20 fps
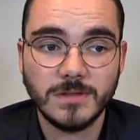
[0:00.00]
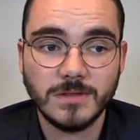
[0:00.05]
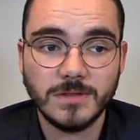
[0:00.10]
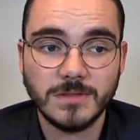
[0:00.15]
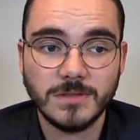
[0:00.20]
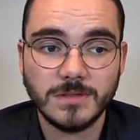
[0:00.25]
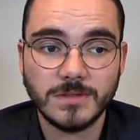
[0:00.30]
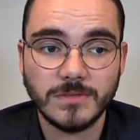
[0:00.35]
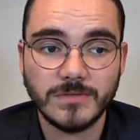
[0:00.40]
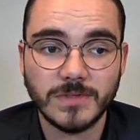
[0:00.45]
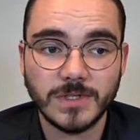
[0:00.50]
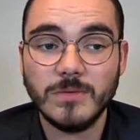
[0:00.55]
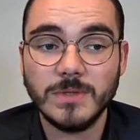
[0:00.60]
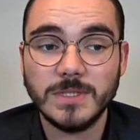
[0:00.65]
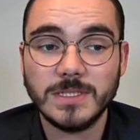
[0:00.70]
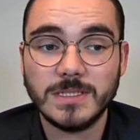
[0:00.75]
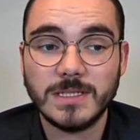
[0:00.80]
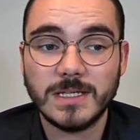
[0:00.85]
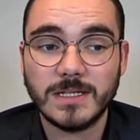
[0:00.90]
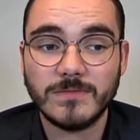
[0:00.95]
If I go
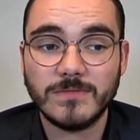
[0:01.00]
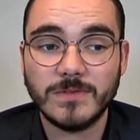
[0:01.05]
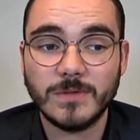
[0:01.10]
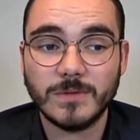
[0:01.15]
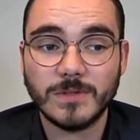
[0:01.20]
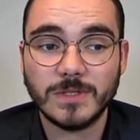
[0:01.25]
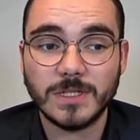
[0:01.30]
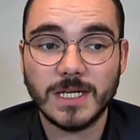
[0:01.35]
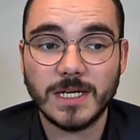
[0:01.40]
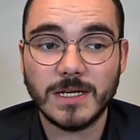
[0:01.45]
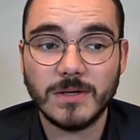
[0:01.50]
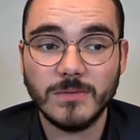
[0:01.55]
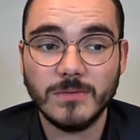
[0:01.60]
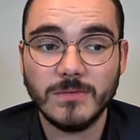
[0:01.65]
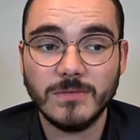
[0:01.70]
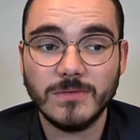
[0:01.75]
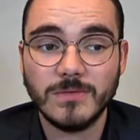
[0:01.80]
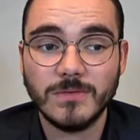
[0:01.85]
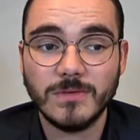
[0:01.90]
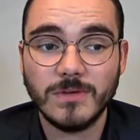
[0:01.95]
into that folder now,
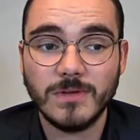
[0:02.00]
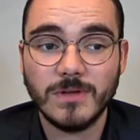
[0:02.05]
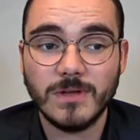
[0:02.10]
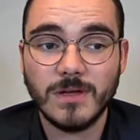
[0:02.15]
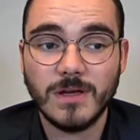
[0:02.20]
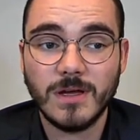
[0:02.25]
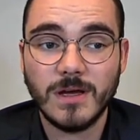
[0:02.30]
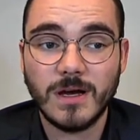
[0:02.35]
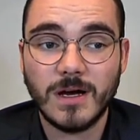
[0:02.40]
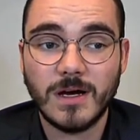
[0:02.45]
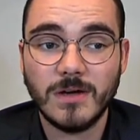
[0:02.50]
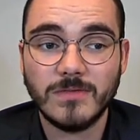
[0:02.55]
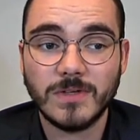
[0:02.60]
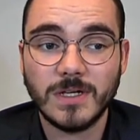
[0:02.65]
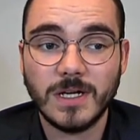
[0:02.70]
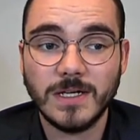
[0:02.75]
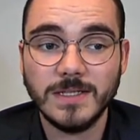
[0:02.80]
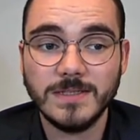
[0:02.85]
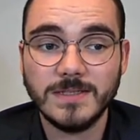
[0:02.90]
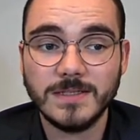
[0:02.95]
I have an
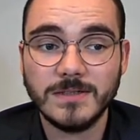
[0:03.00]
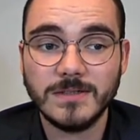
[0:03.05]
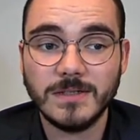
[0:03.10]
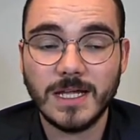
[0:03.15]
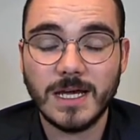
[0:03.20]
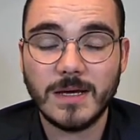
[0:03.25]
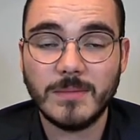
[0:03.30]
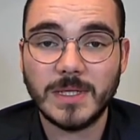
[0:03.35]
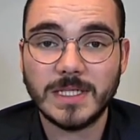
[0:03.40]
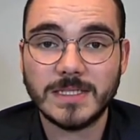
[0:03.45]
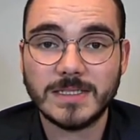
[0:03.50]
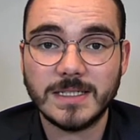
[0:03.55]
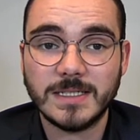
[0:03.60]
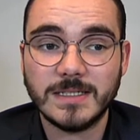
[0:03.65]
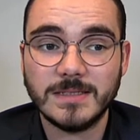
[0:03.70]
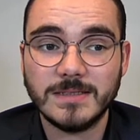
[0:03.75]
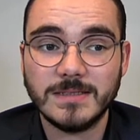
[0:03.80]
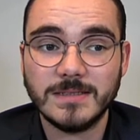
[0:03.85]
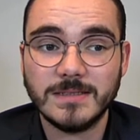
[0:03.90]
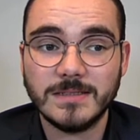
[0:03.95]
Icicle
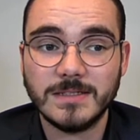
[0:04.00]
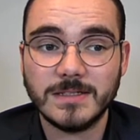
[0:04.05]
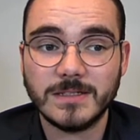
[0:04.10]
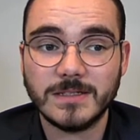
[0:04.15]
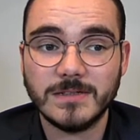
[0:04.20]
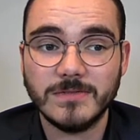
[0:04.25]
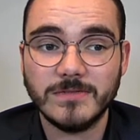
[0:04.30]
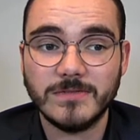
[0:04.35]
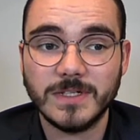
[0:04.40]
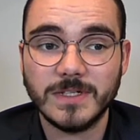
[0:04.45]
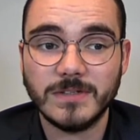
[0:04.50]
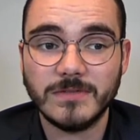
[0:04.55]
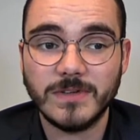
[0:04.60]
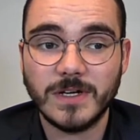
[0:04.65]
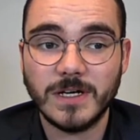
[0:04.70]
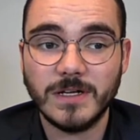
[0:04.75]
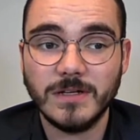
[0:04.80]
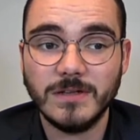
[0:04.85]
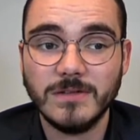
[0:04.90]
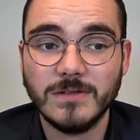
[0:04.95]
MSS.config
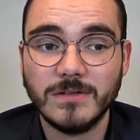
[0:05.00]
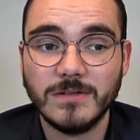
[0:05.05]
file,